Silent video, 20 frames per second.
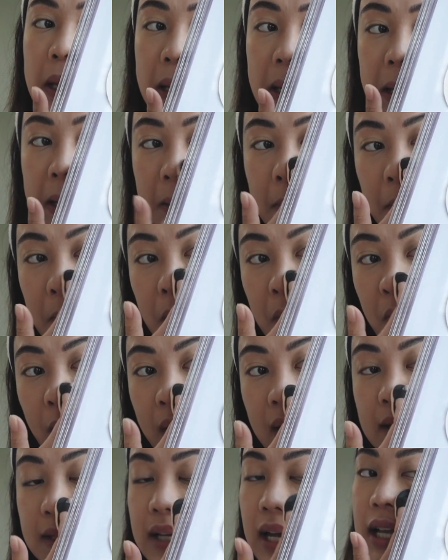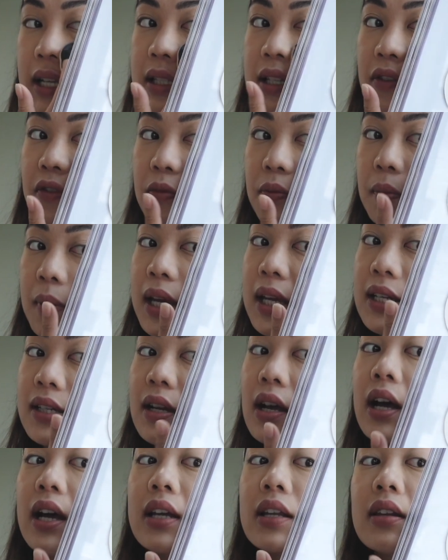rent as of May
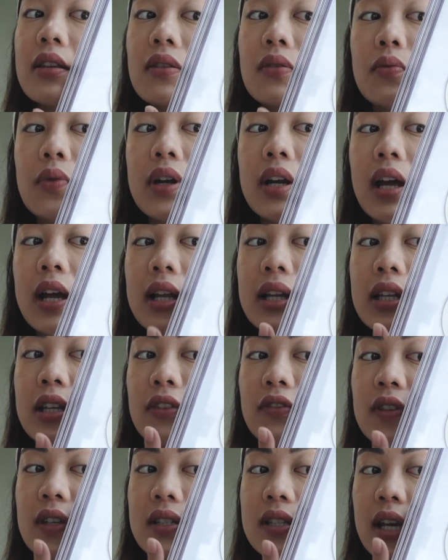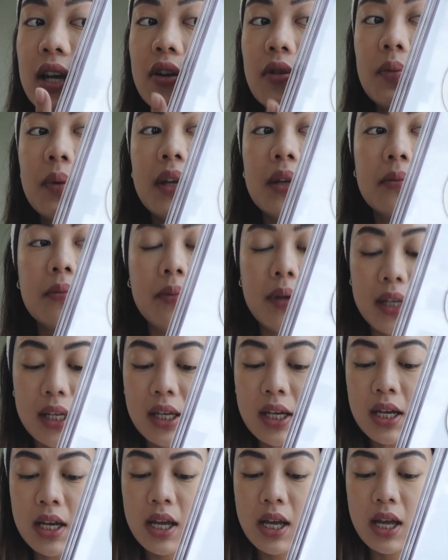9th when I leave this
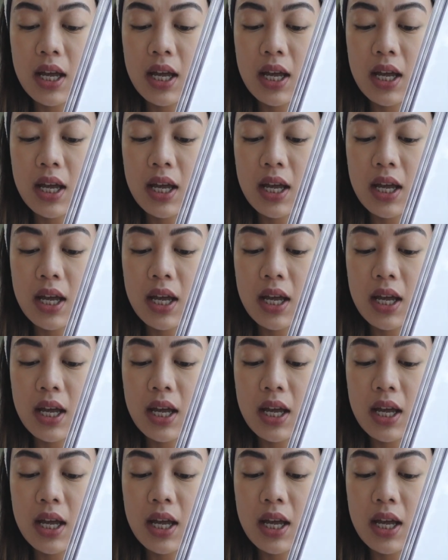Airbnb,